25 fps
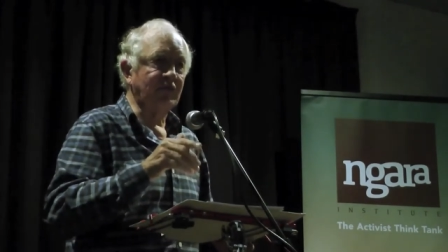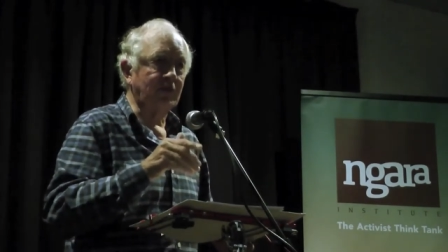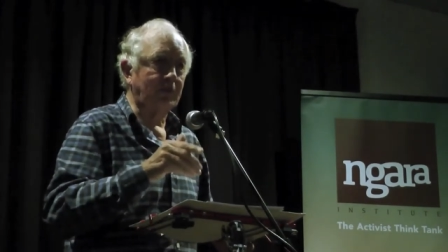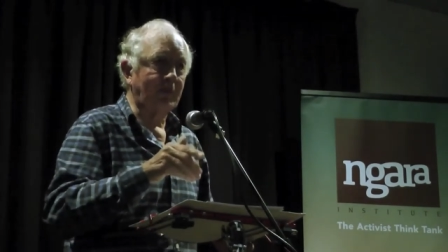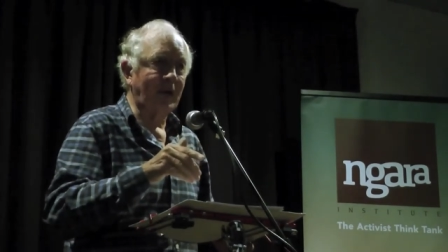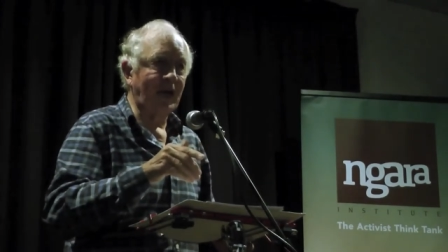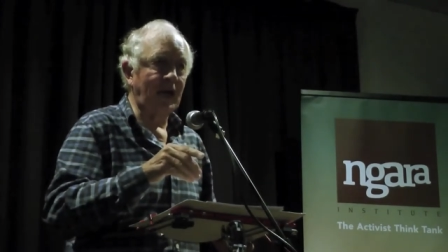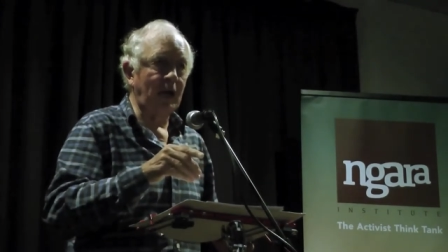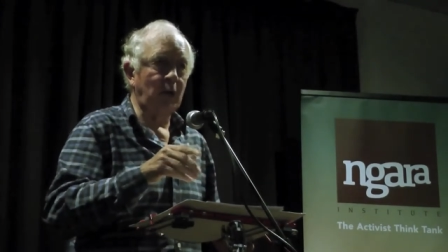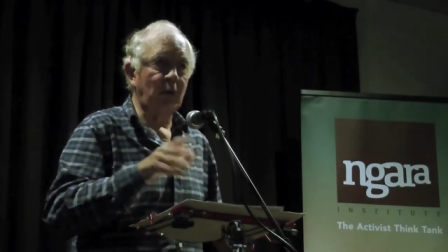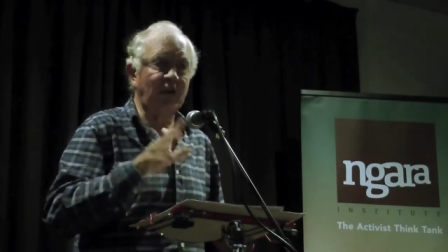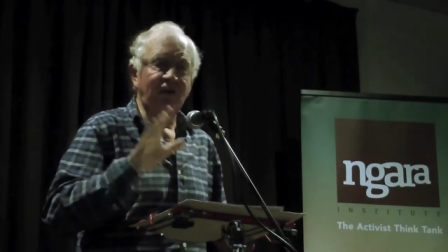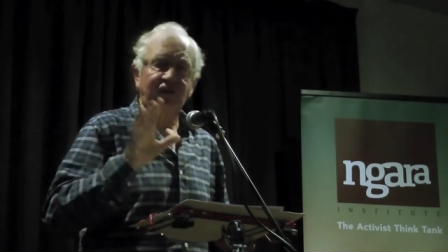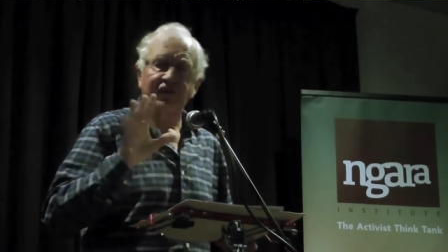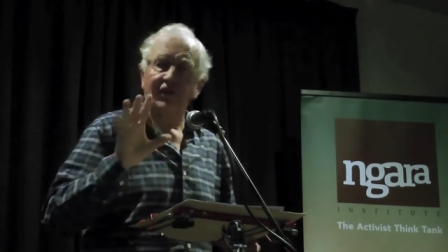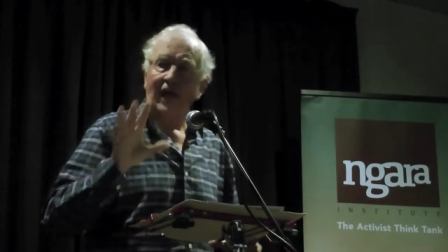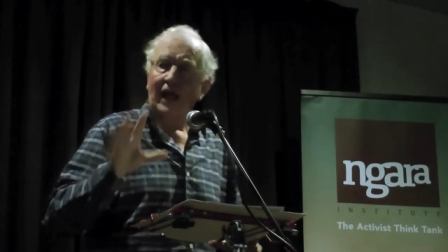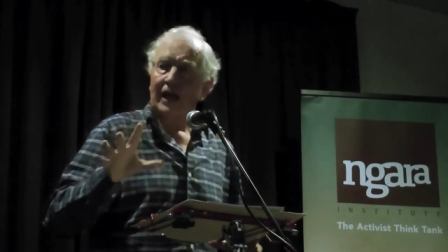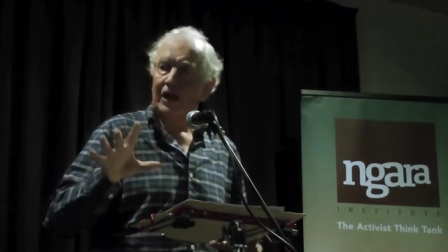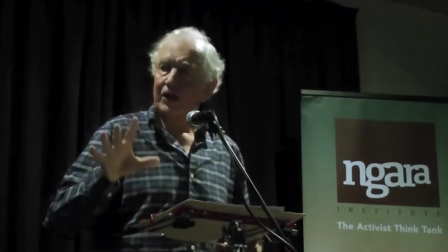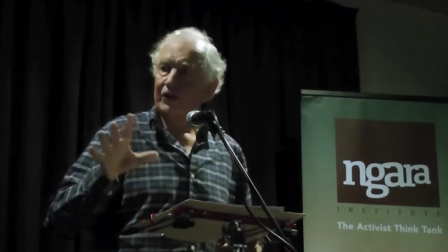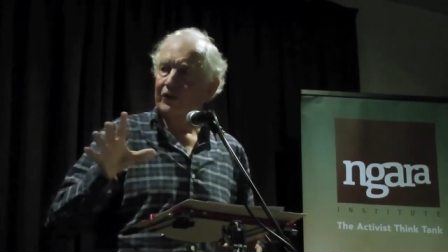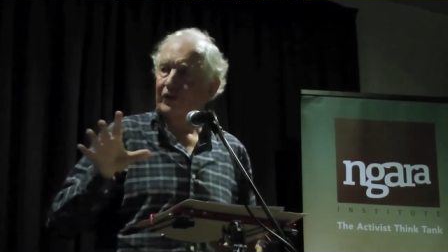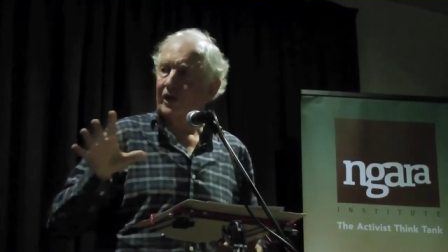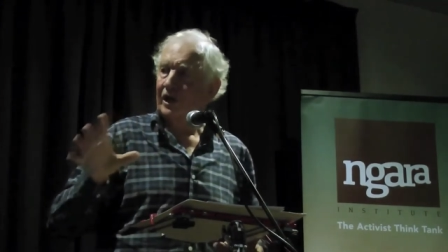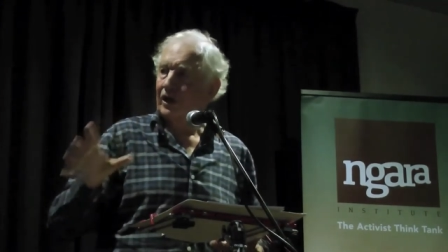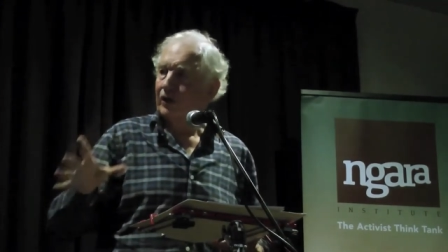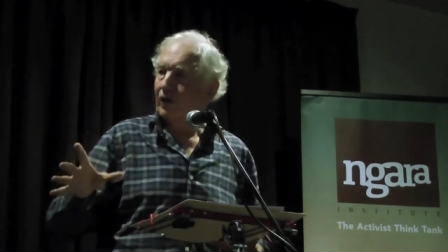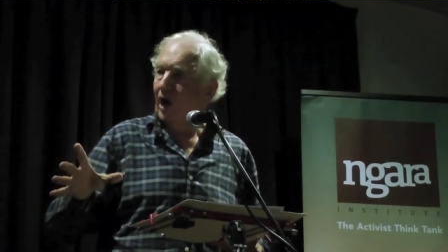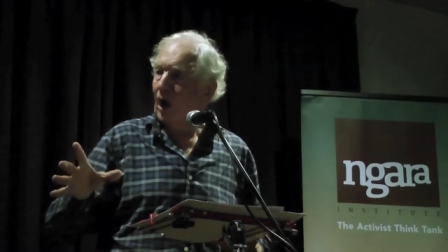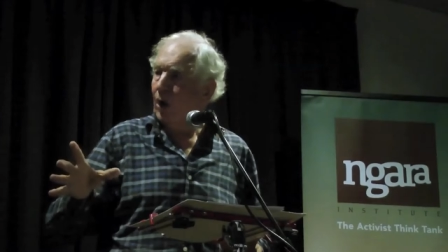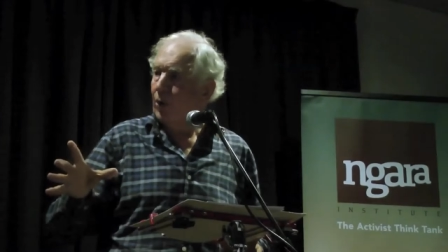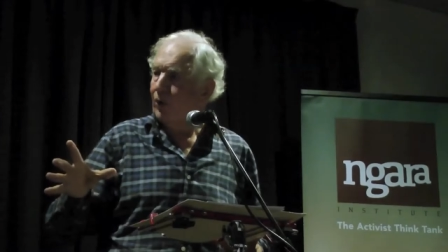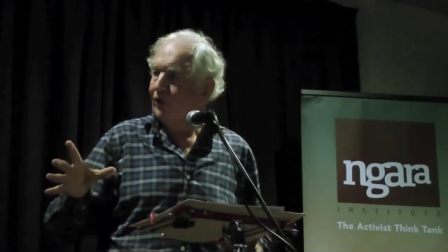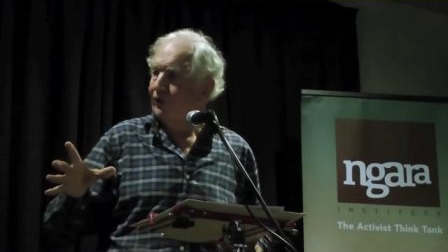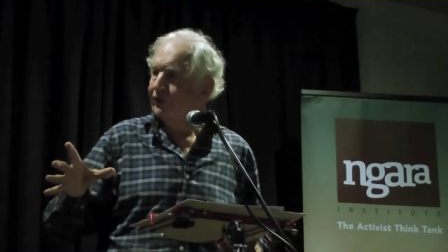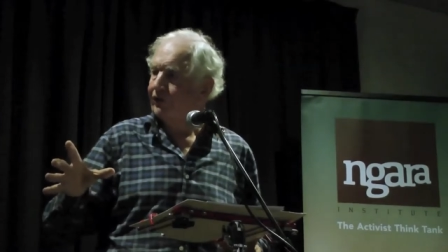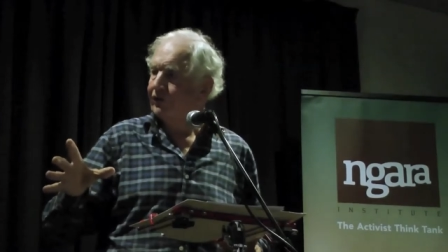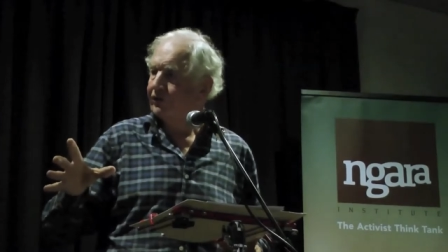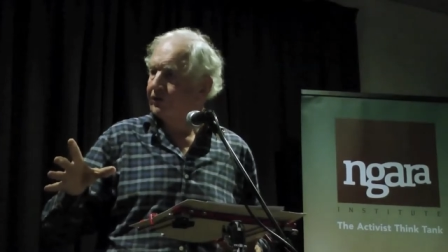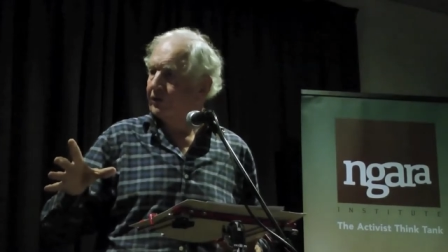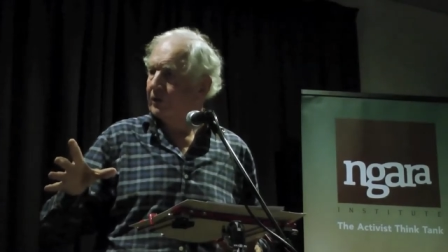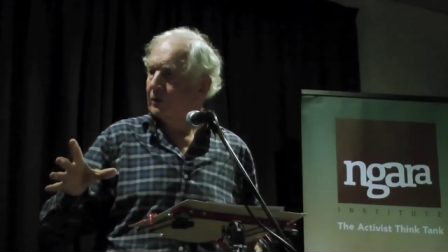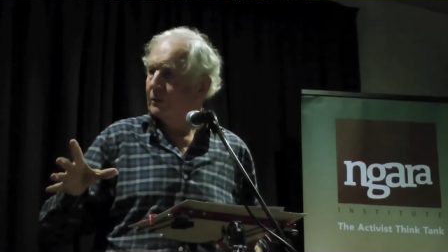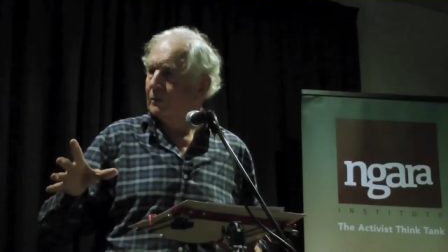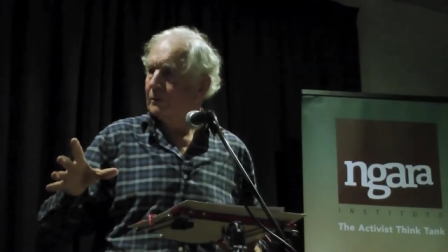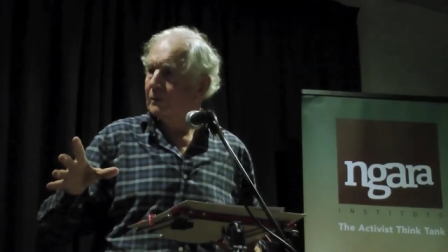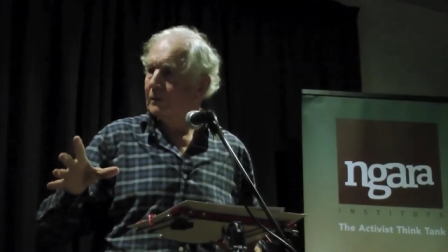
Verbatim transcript: to me with secondary growths,